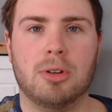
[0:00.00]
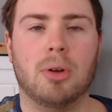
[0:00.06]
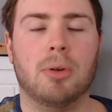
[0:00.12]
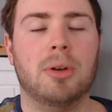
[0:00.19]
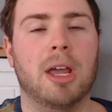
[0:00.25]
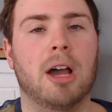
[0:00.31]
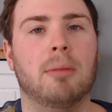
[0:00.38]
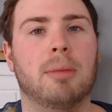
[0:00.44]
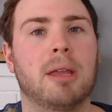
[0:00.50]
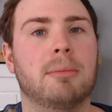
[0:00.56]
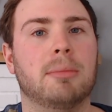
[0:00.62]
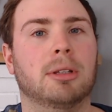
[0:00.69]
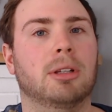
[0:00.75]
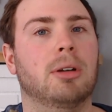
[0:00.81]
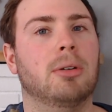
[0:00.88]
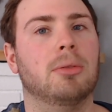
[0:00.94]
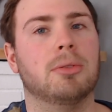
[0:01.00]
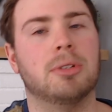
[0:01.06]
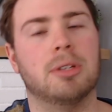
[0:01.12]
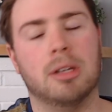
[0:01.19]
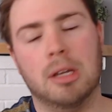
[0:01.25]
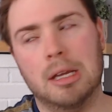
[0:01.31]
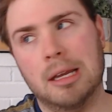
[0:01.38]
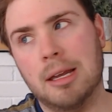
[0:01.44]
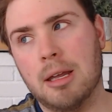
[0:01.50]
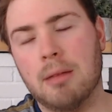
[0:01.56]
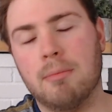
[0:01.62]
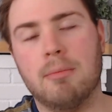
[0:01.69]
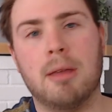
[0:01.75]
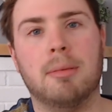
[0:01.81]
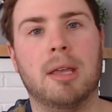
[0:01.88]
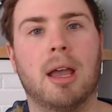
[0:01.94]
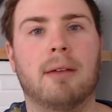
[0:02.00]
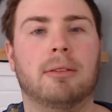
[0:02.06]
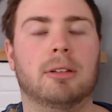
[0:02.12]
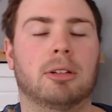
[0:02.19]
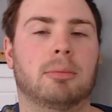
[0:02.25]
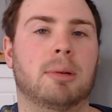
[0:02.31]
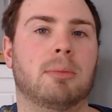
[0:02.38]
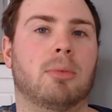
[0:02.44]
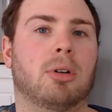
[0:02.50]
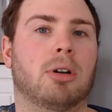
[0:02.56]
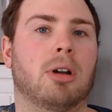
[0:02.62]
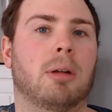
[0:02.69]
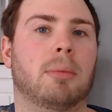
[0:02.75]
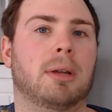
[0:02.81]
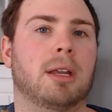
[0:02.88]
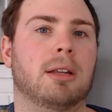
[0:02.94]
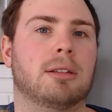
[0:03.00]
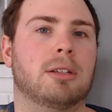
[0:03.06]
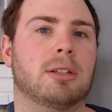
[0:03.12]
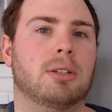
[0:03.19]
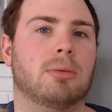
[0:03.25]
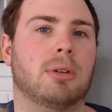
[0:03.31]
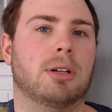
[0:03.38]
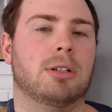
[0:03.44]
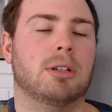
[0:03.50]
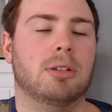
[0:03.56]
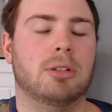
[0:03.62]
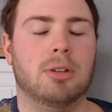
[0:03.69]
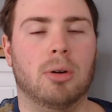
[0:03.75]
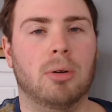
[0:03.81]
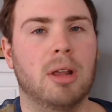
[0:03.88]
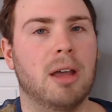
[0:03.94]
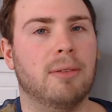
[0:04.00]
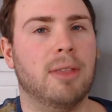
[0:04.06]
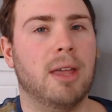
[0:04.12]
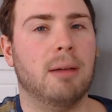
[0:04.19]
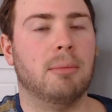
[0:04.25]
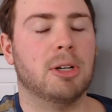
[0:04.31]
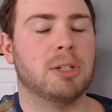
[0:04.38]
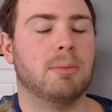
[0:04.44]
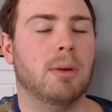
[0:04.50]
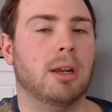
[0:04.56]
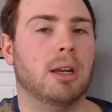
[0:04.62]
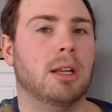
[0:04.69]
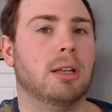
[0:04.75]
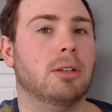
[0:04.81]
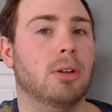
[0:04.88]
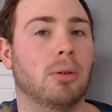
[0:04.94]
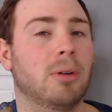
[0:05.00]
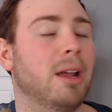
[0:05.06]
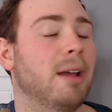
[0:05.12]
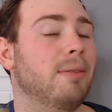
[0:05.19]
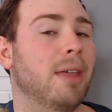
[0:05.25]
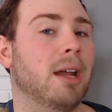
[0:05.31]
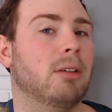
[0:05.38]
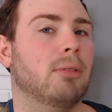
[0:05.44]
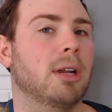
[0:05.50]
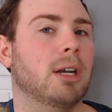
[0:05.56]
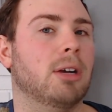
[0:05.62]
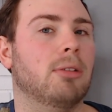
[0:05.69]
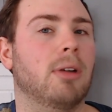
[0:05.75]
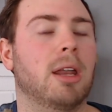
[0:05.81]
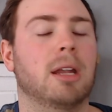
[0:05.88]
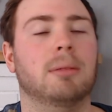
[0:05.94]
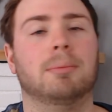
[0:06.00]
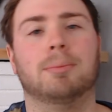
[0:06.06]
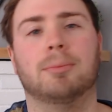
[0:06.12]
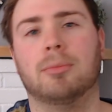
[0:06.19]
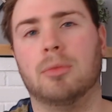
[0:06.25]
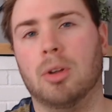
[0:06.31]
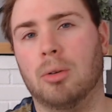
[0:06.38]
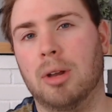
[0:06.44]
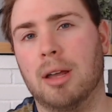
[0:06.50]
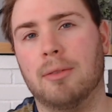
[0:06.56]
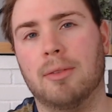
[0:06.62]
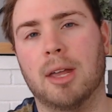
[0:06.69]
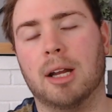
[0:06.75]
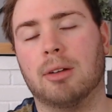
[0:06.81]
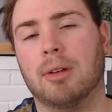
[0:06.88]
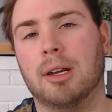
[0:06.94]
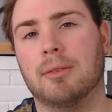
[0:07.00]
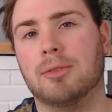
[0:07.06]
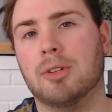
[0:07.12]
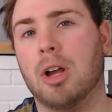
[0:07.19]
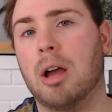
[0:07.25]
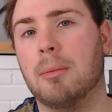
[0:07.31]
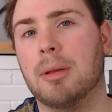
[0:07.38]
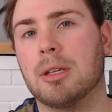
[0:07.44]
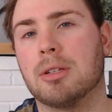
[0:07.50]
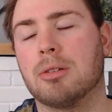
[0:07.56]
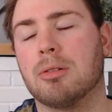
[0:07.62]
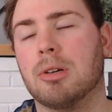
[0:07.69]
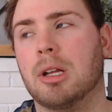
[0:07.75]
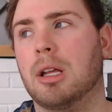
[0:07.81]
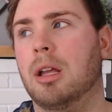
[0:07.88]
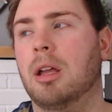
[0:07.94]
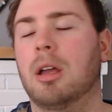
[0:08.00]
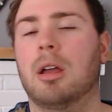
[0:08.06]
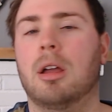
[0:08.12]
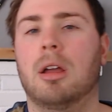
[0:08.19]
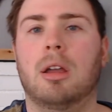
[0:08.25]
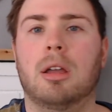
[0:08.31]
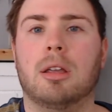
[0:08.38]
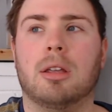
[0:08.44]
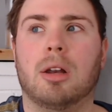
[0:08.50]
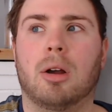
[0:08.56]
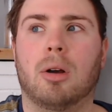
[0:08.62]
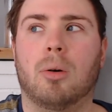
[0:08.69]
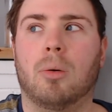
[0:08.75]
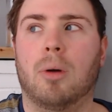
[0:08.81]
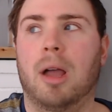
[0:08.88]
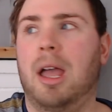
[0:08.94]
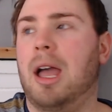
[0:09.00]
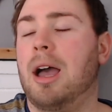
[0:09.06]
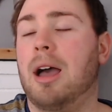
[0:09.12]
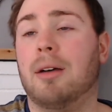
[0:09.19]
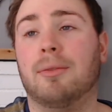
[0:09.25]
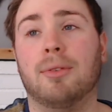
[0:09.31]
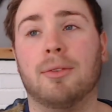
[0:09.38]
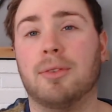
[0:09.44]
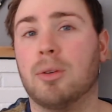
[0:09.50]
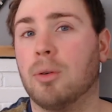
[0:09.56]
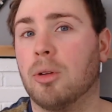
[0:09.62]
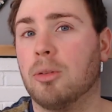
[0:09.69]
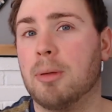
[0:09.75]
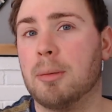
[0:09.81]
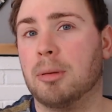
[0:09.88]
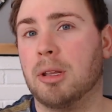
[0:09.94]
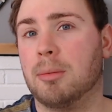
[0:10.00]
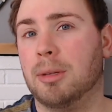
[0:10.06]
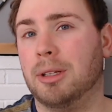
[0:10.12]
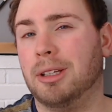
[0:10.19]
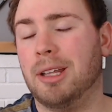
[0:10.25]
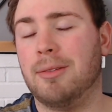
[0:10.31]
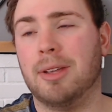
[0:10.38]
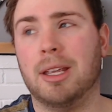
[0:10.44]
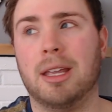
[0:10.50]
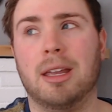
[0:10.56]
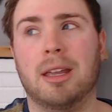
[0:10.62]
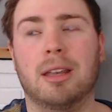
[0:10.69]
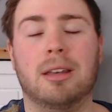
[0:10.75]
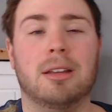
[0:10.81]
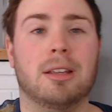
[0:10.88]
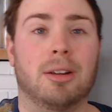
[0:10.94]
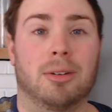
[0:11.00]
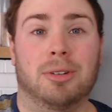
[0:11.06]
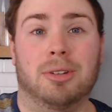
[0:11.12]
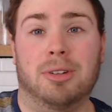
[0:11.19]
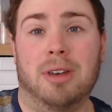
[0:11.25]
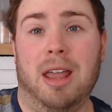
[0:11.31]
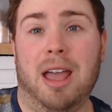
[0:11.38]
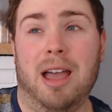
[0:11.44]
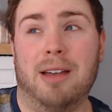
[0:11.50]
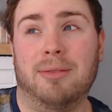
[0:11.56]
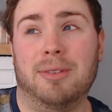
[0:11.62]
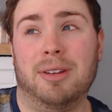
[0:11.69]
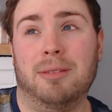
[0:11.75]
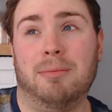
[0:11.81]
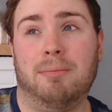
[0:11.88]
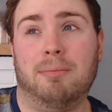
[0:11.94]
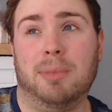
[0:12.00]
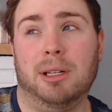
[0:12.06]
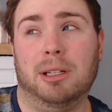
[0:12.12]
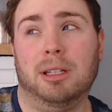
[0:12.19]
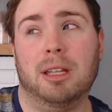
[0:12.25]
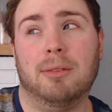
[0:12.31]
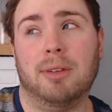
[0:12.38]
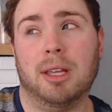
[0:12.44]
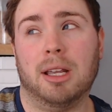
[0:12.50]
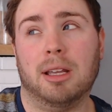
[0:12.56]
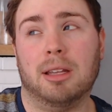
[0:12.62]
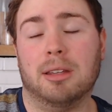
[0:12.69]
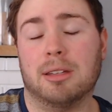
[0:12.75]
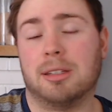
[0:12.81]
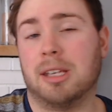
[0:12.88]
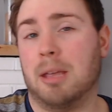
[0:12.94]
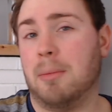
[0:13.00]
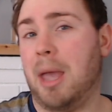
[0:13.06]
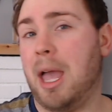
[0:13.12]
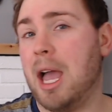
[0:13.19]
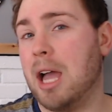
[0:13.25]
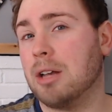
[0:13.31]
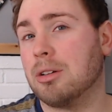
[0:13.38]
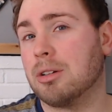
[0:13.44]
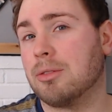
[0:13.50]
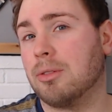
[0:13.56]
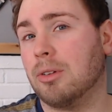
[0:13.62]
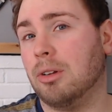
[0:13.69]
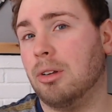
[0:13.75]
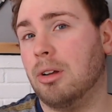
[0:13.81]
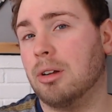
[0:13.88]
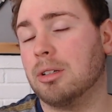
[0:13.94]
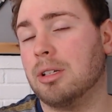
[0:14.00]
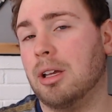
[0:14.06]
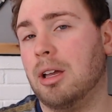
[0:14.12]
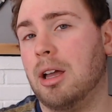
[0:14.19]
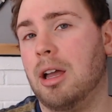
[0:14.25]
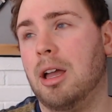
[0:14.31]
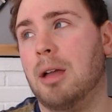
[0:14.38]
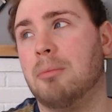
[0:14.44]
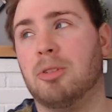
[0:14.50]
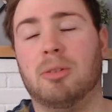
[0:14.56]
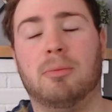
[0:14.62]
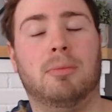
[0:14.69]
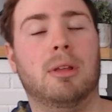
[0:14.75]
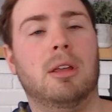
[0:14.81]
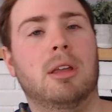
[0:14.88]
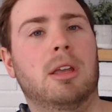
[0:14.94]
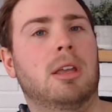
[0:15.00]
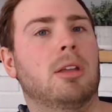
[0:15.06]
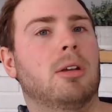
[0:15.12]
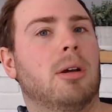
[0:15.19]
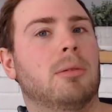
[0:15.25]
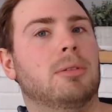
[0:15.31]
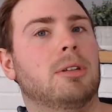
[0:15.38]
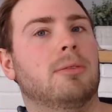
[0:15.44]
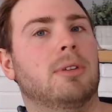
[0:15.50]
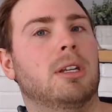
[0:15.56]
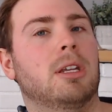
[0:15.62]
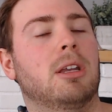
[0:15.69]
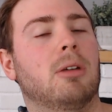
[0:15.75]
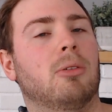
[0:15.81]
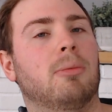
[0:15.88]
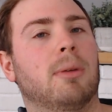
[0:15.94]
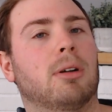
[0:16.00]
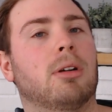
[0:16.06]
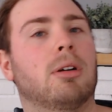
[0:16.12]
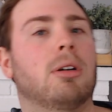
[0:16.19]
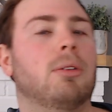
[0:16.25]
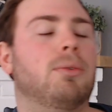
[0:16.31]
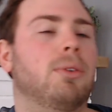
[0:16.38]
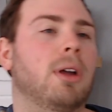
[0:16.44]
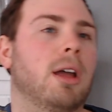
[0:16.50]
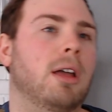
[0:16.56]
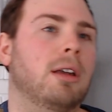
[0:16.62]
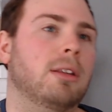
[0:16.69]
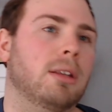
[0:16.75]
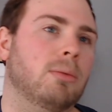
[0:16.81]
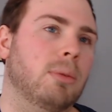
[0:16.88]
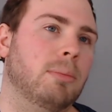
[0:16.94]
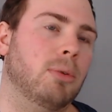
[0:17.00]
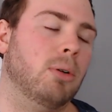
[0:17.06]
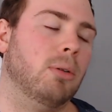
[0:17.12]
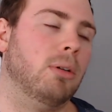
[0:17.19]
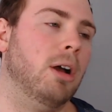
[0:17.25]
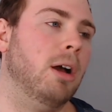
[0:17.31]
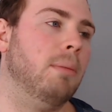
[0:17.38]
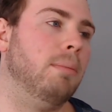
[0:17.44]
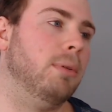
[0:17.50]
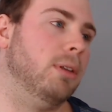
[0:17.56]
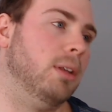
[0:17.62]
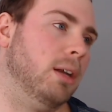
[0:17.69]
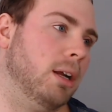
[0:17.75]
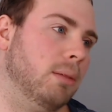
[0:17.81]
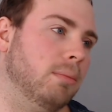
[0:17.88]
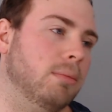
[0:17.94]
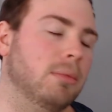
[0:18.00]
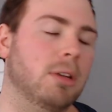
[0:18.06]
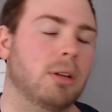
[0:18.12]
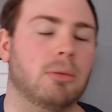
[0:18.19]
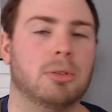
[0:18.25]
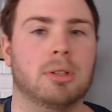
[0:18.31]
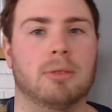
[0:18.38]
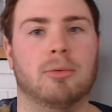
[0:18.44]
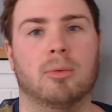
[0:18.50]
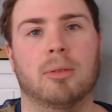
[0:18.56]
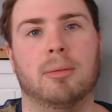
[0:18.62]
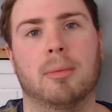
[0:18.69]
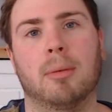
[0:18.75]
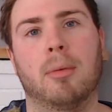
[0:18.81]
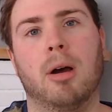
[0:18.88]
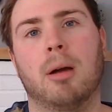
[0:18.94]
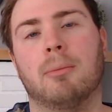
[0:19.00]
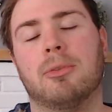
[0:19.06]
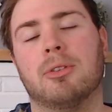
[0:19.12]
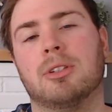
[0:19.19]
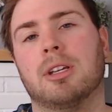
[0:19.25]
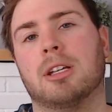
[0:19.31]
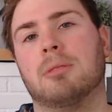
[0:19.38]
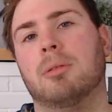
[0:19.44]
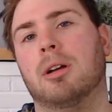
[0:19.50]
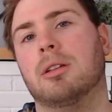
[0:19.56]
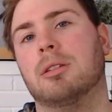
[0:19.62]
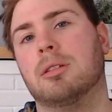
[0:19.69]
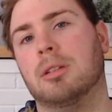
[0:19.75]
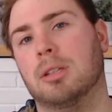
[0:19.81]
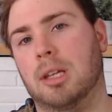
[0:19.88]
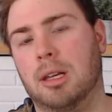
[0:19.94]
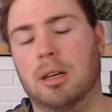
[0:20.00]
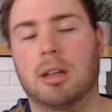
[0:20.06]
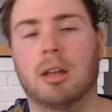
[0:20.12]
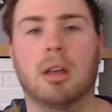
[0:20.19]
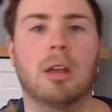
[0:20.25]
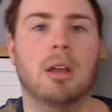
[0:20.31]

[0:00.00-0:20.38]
no down payment loans maybe have a little bit more complicated situation. Don't have that much money. Don't have that great of credit. Don't have that great of job history. Have a few other people they've been living in. Haven't been living in the same address for a long time, or I was living here with my girlfriend and then we broke up, and then I was living with my mom for 6 months, and then